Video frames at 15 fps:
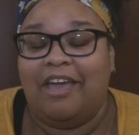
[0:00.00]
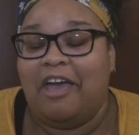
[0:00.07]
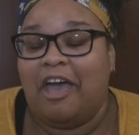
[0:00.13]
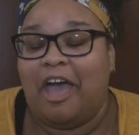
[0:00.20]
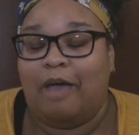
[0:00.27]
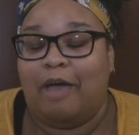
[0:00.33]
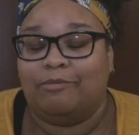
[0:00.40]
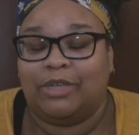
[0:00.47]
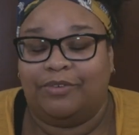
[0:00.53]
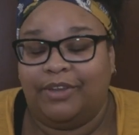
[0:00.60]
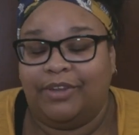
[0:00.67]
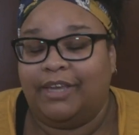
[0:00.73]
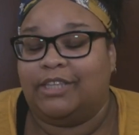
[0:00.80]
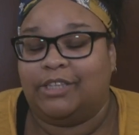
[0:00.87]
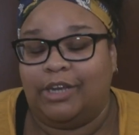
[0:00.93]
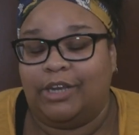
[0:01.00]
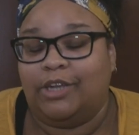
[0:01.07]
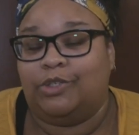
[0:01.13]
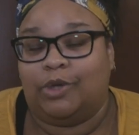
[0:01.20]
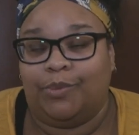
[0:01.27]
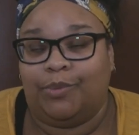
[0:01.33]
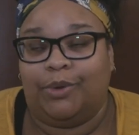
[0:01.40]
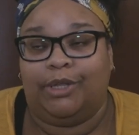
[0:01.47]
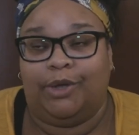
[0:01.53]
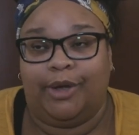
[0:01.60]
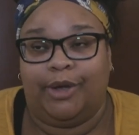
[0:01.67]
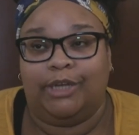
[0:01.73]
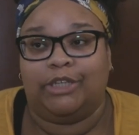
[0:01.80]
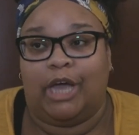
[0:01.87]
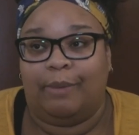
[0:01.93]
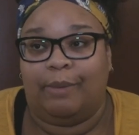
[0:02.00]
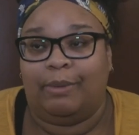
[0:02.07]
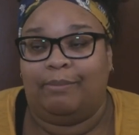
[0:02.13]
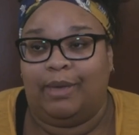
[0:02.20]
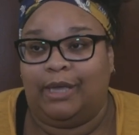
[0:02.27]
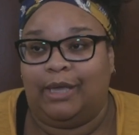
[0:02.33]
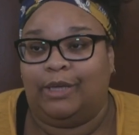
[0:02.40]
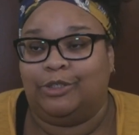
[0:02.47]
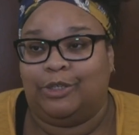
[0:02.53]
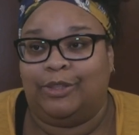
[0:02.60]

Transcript: Um, so I feel like it's going to do a really great job at making sure